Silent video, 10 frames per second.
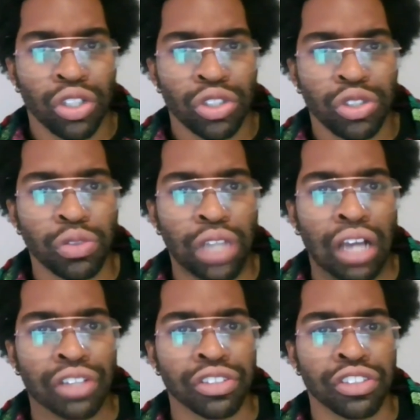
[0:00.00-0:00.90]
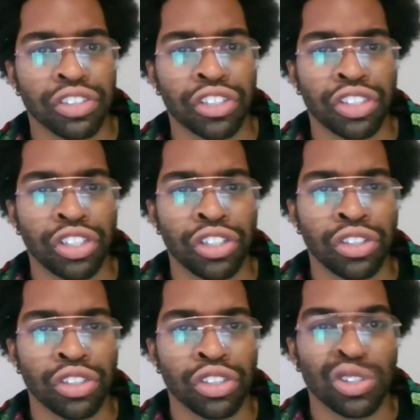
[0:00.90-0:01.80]

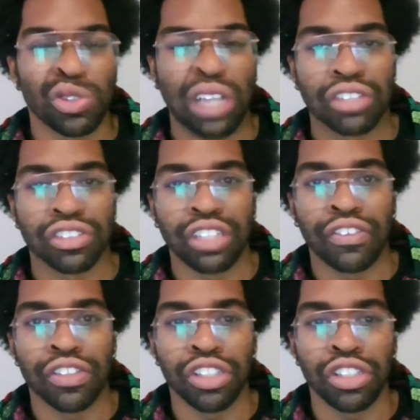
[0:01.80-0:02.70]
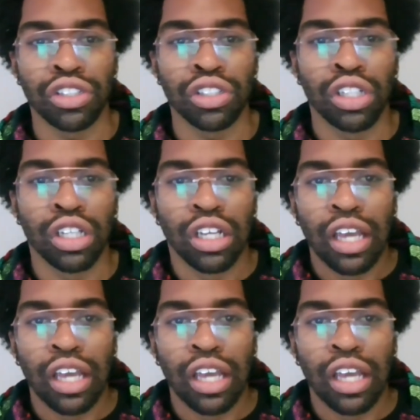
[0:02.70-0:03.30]
2016, 2017,